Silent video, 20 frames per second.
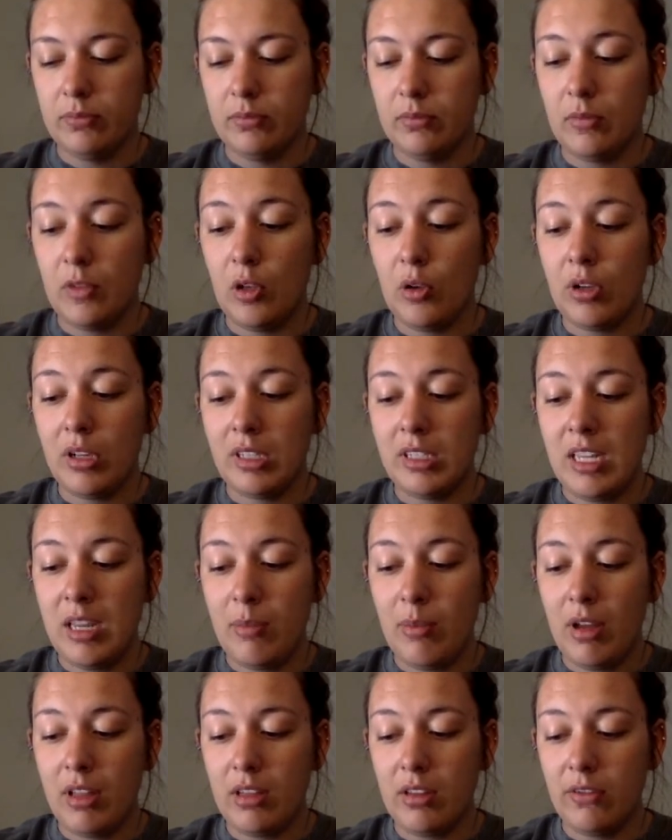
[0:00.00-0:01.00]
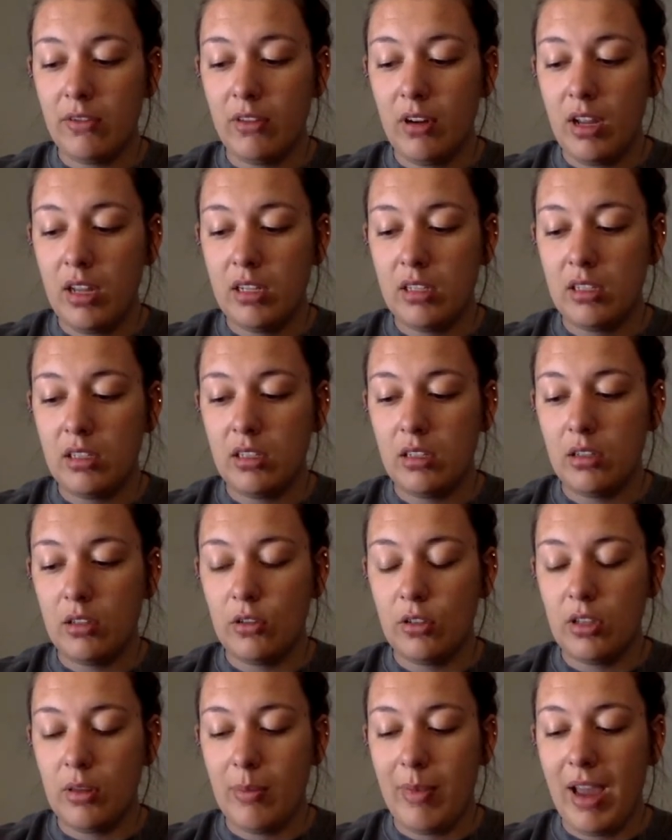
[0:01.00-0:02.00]
You can tape on the front or
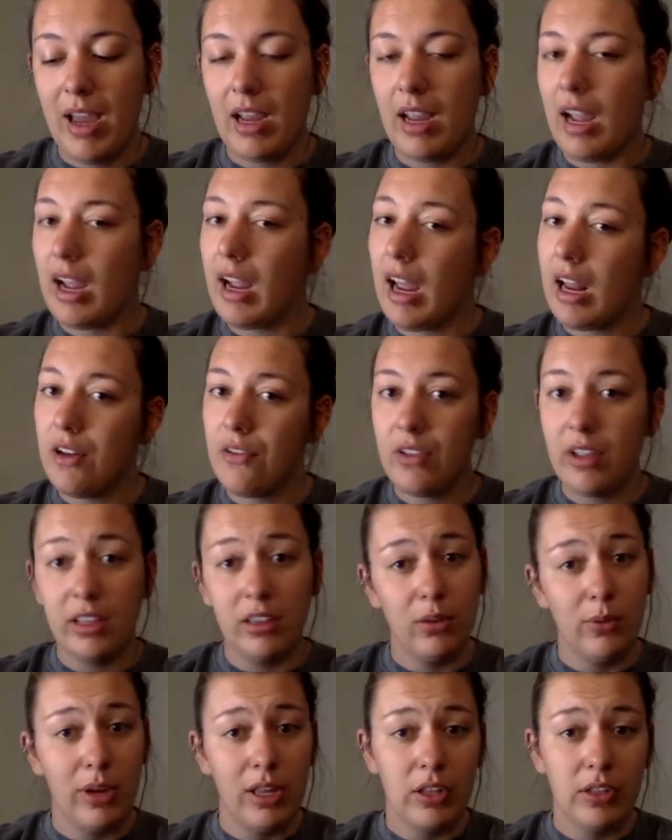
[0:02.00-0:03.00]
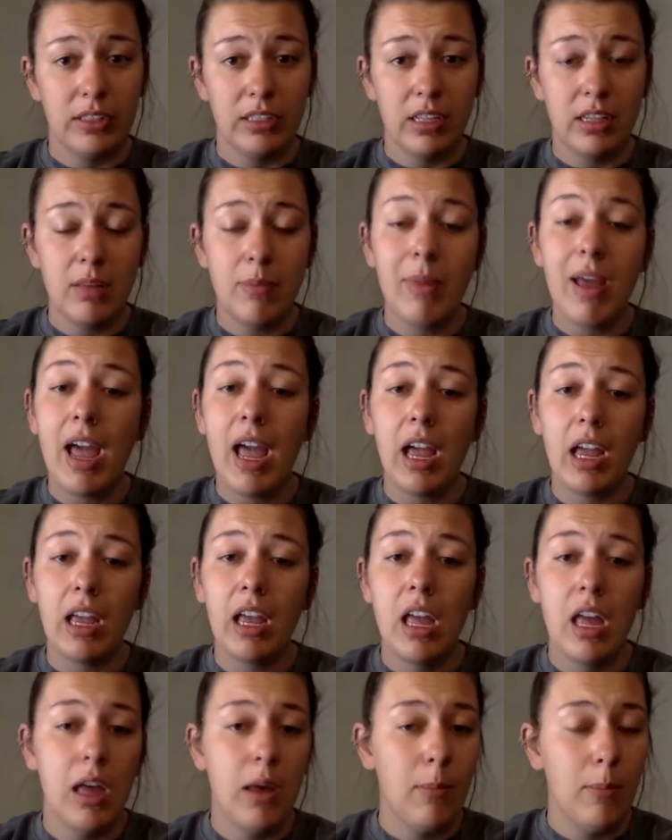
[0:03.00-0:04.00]
the back. I kind of like the way it looks in the back,
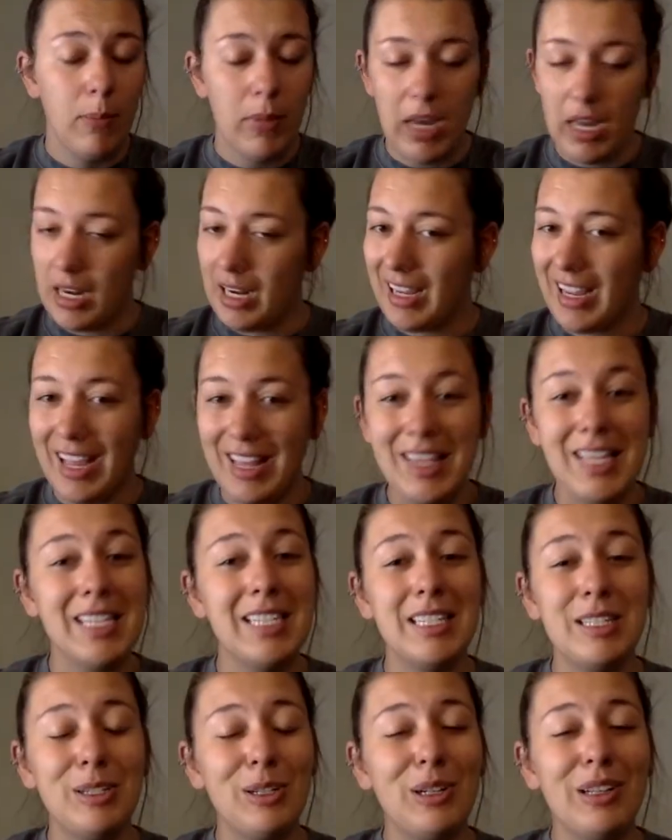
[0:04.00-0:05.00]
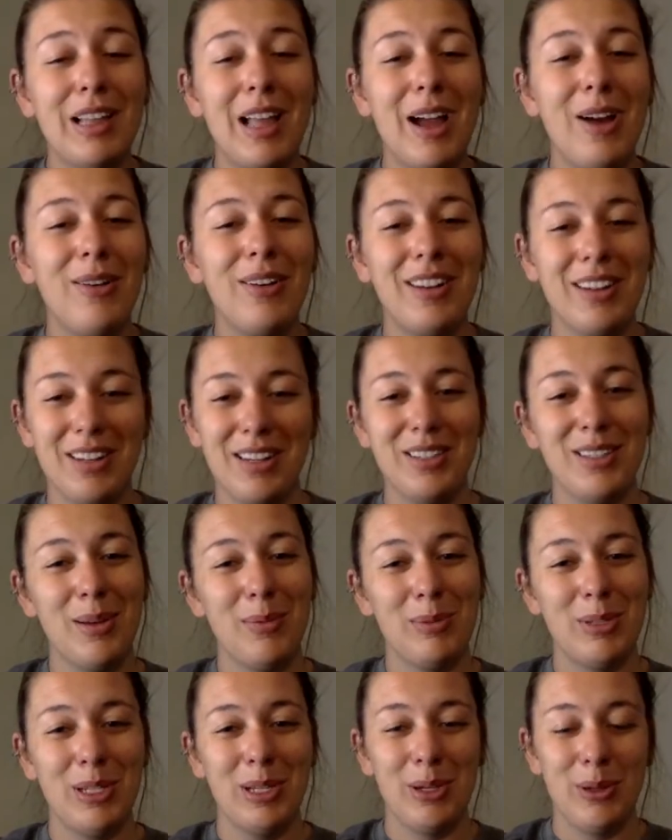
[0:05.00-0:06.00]
but again, this is your cloud and it's up
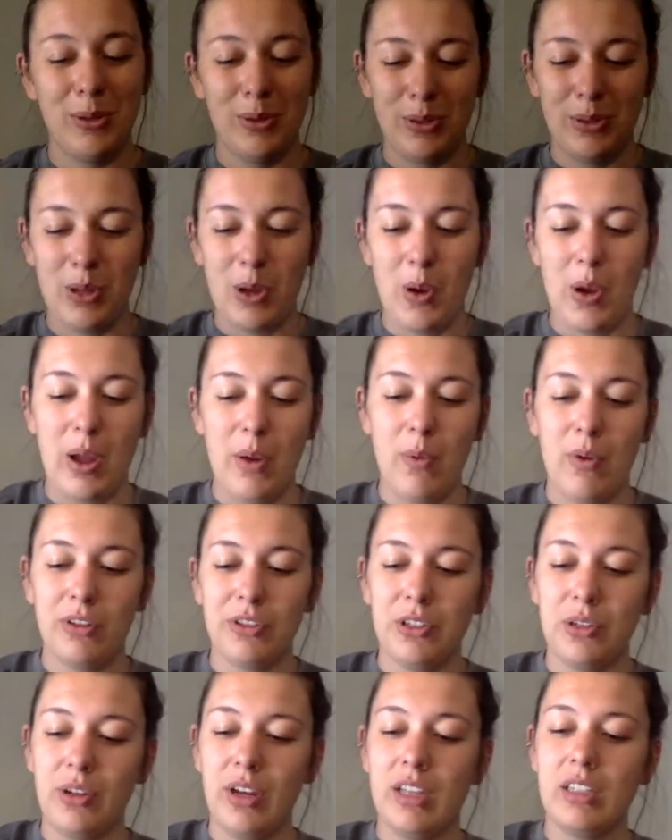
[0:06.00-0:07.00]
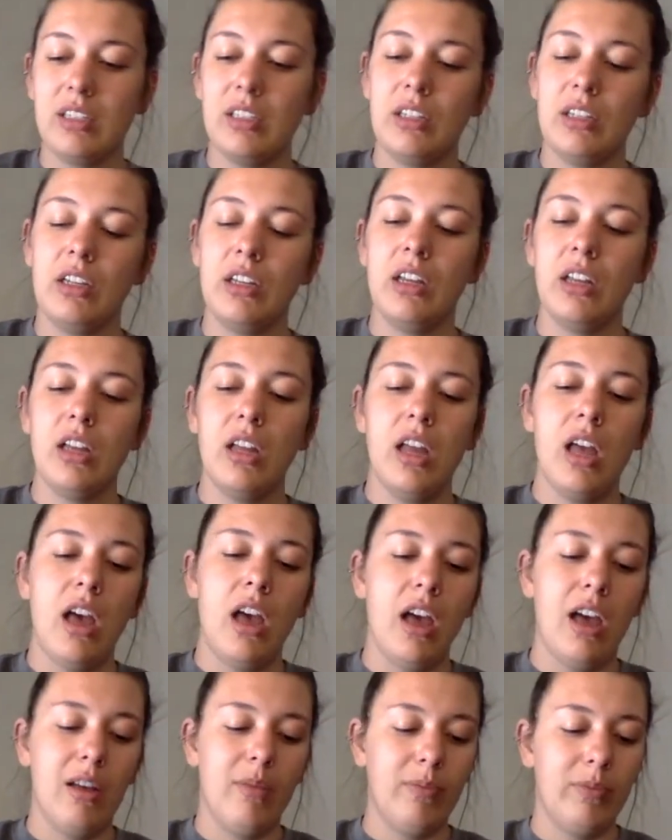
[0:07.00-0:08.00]
to you. So I want you guys to
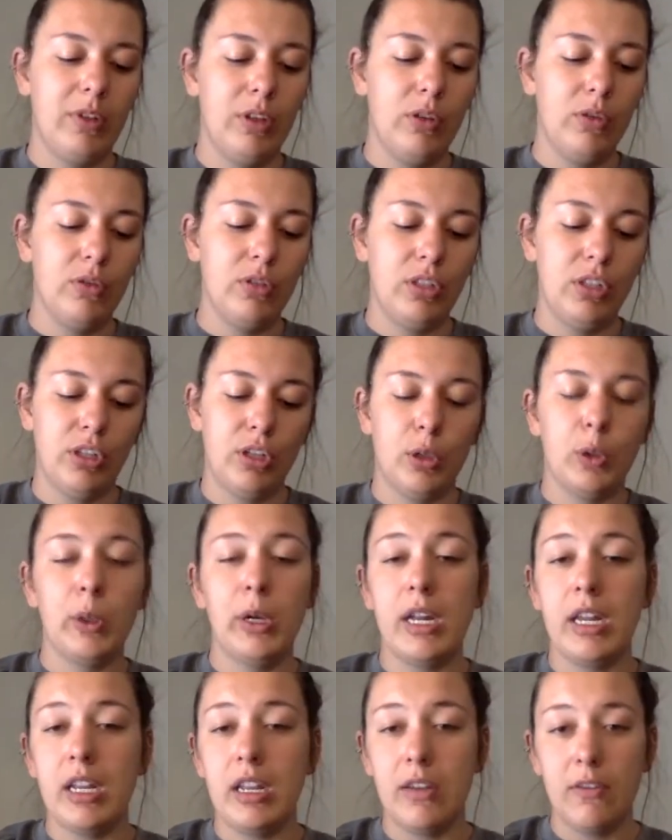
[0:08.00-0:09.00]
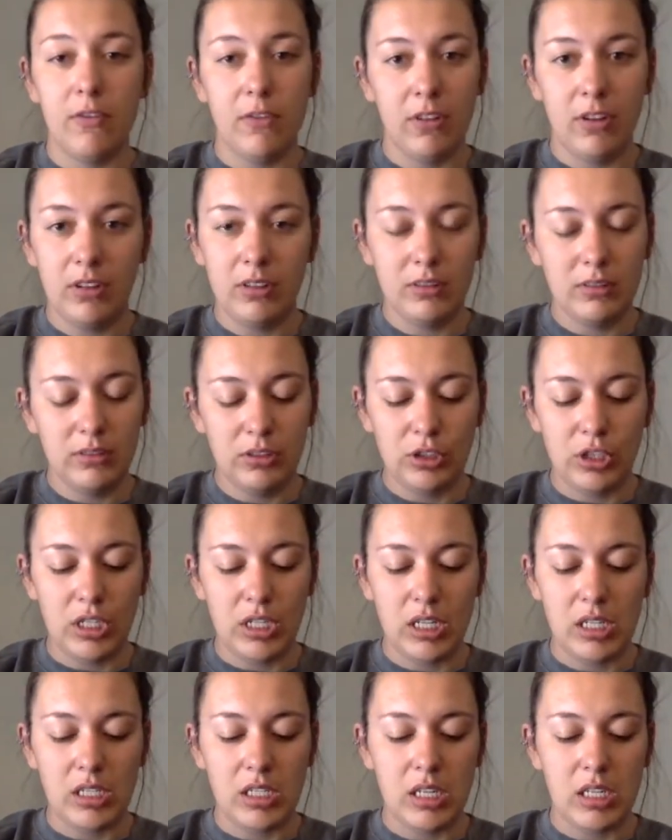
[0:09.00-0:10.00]
use your creative
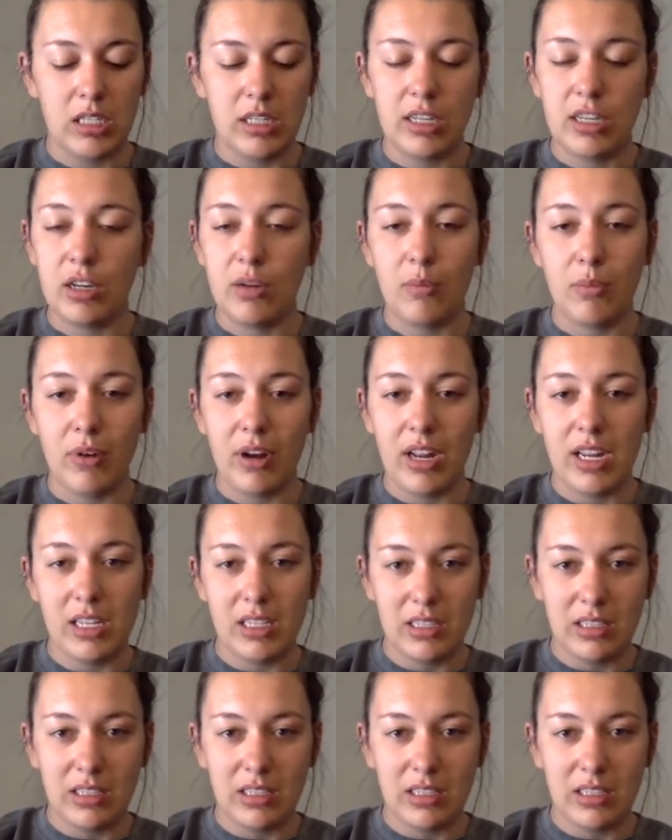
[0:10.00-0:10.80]
geniuses in your brains